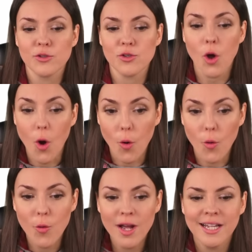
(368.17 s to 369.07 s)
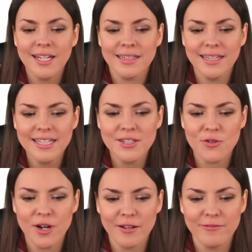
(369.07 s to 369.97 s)
So
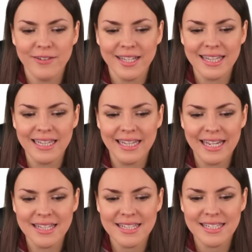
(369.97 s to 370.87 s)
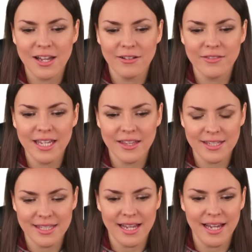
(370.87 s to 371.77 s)
let's try to find the lengths of the
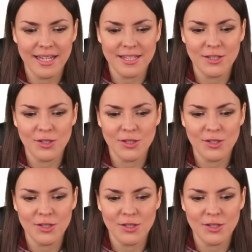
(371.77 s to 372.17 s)
other sides.